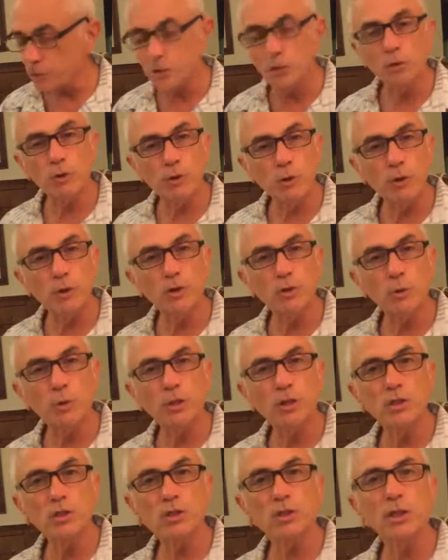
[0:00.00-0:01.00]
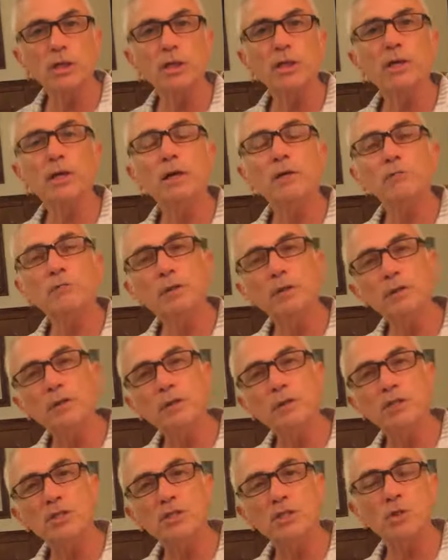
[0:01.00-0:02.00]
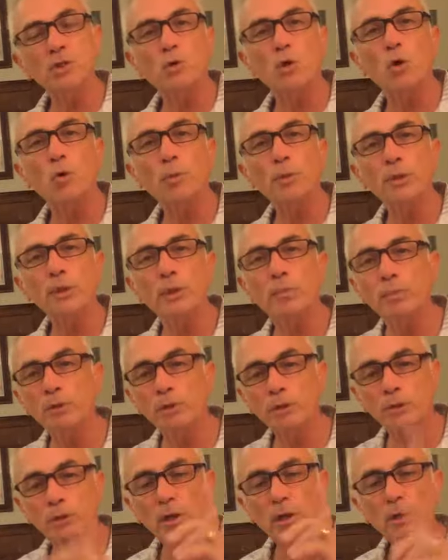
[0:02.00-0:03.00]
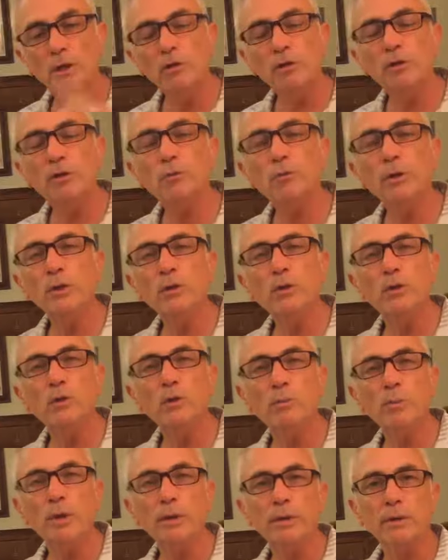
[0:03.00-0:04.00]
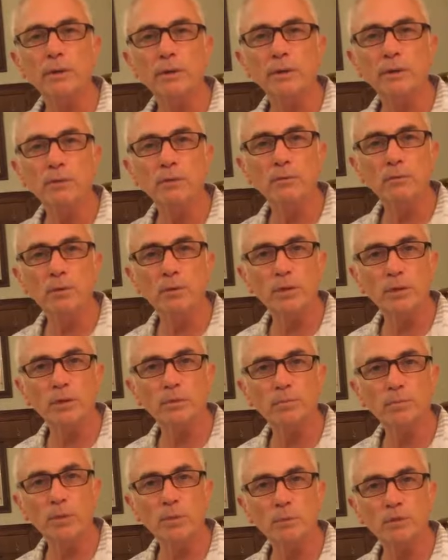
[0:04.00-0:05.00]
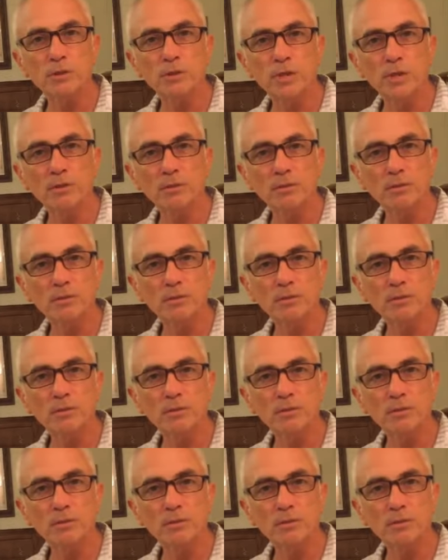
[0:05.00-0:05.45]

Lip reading: doing the study, I found that these things were opening up. But you can read all about it when I published it.